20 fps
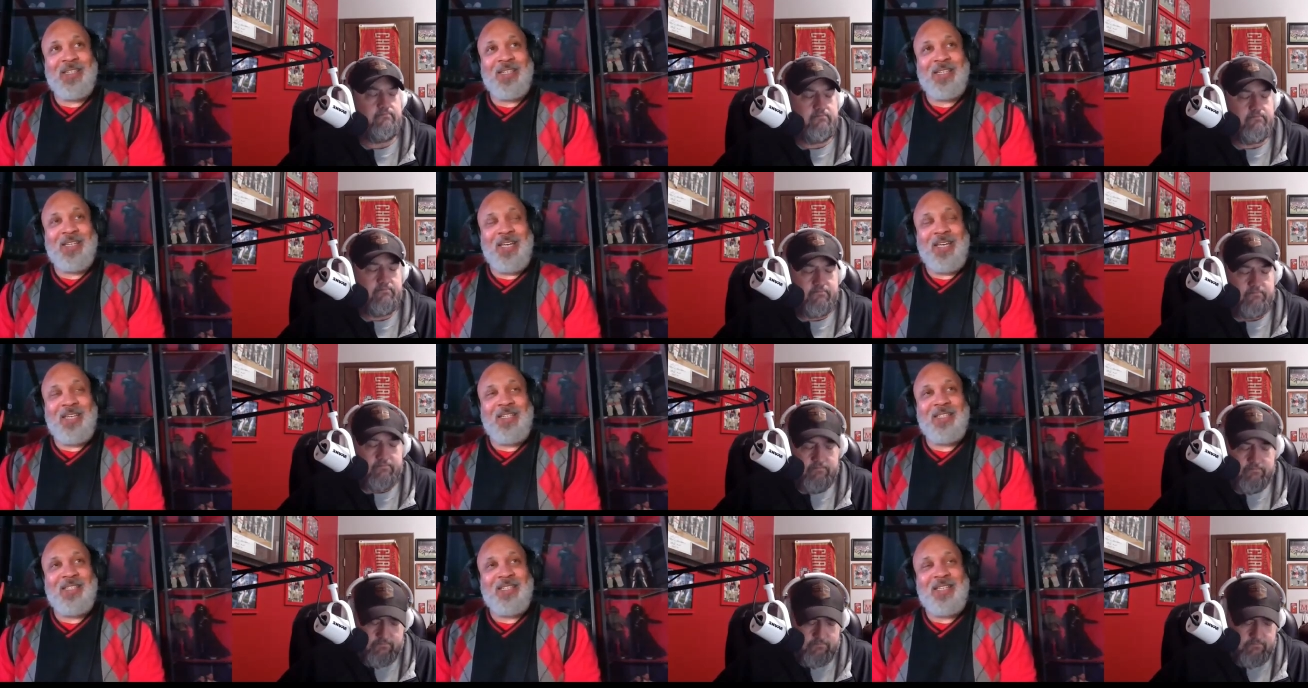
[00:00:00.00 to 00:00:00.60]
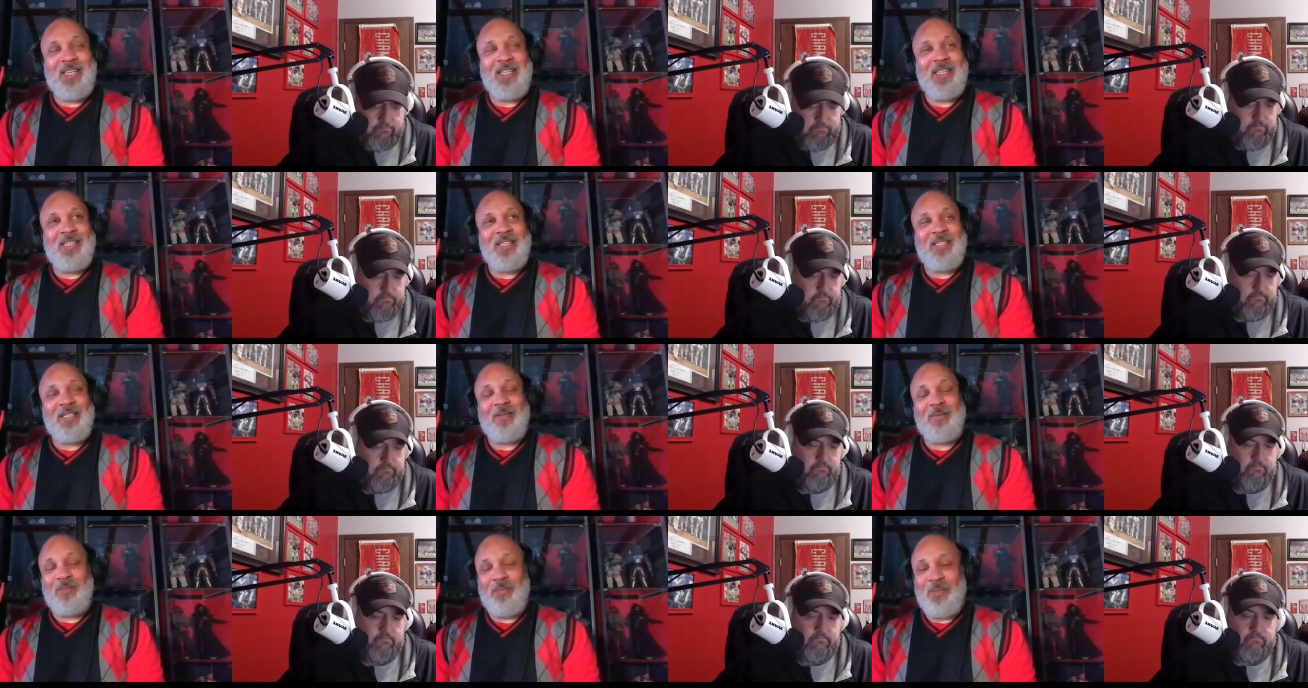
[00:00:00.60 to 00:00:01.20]
Speaker 1: I hate to say
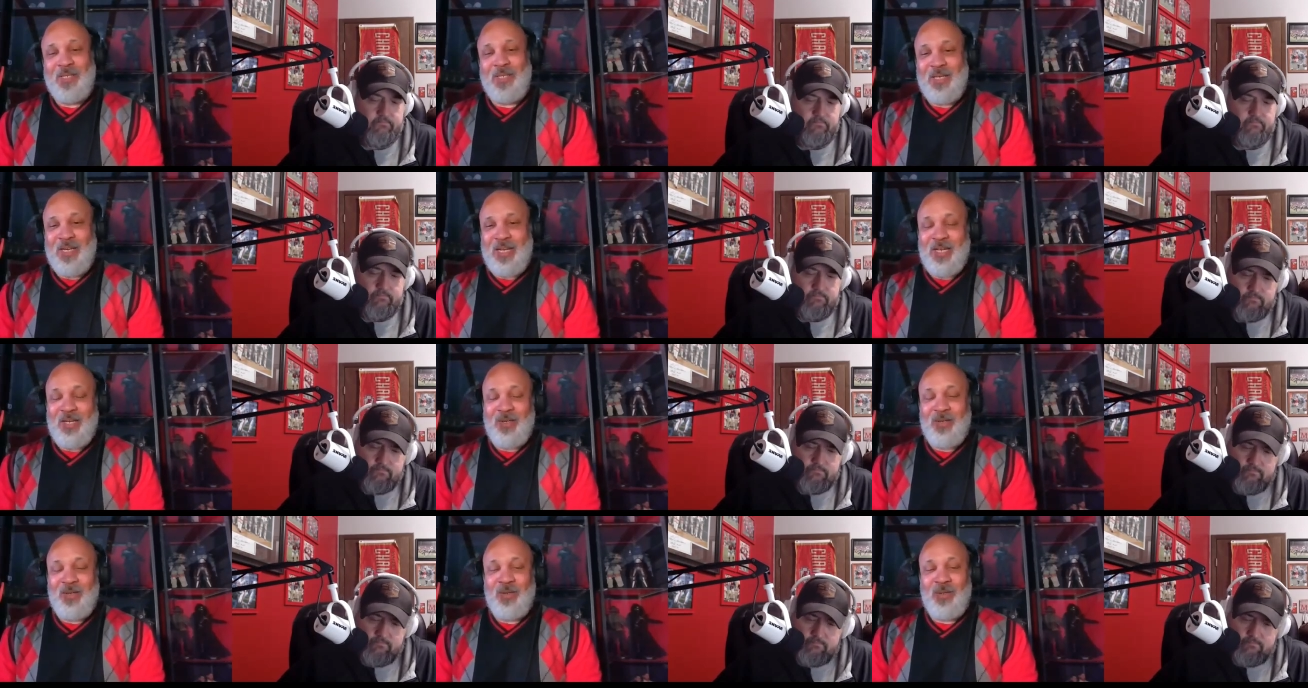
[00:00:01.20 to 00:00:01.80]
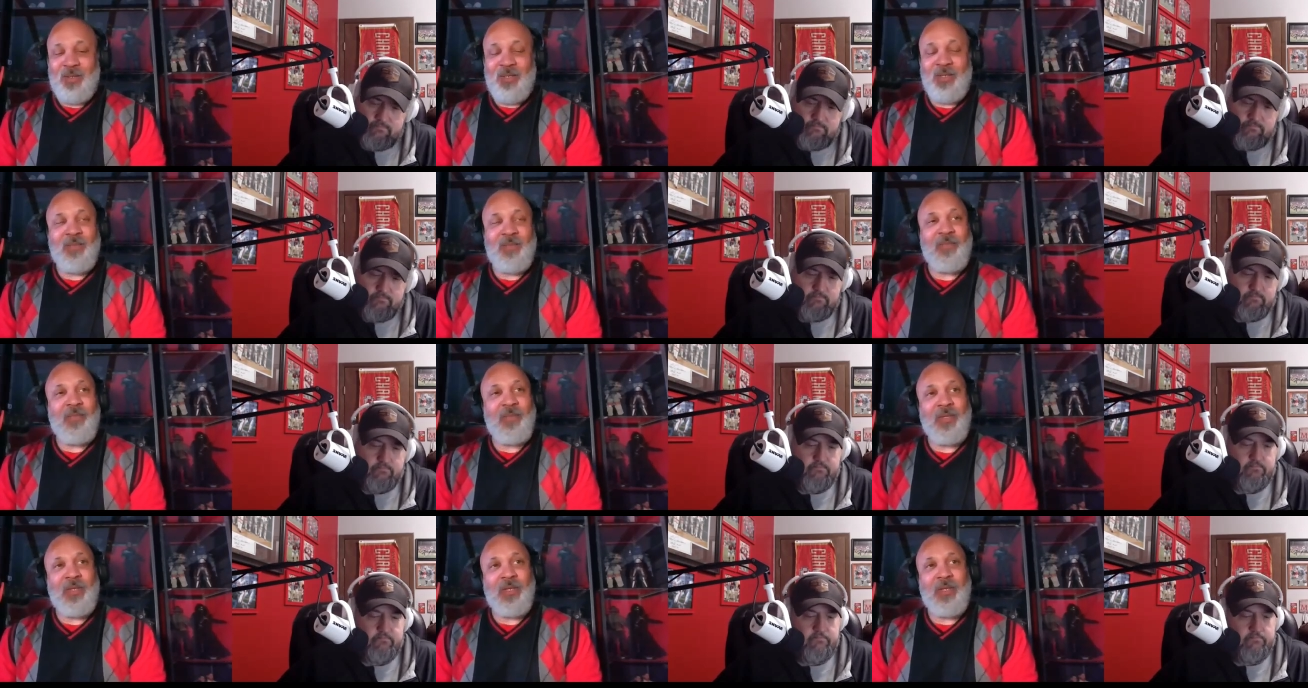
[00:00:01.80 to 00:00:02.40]
this, but Niners.
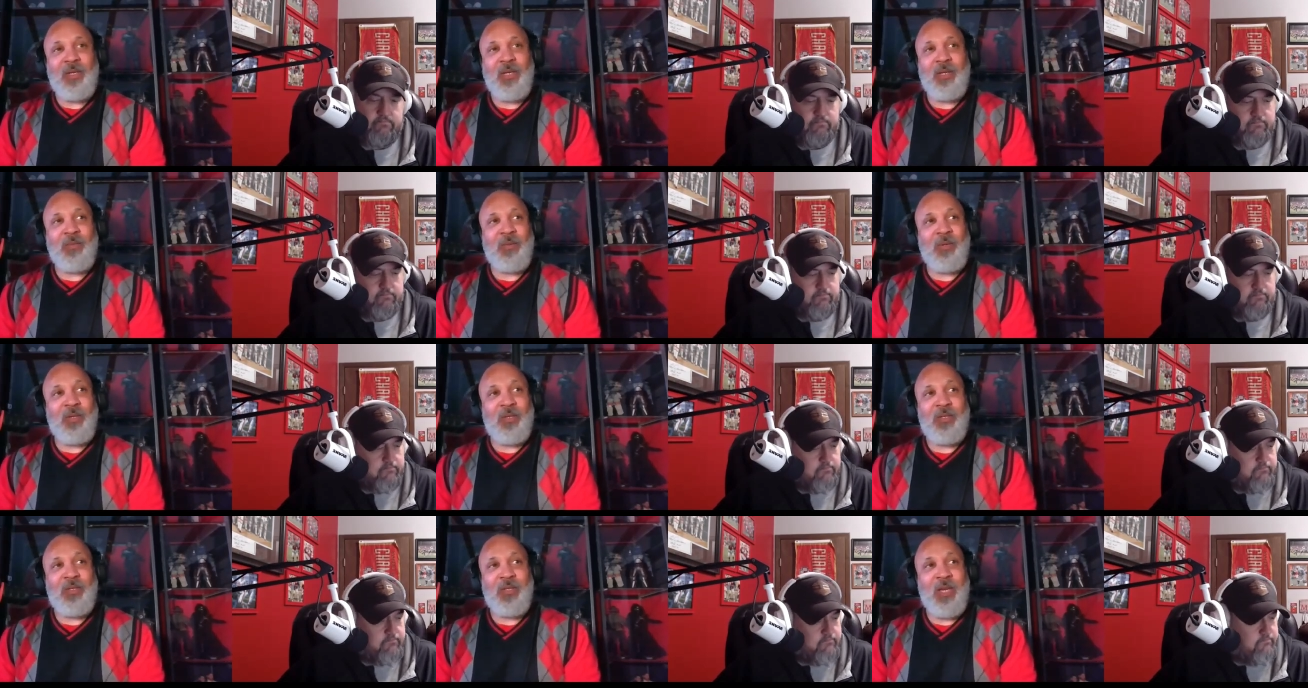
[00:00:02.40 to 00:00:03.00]
And I'm going to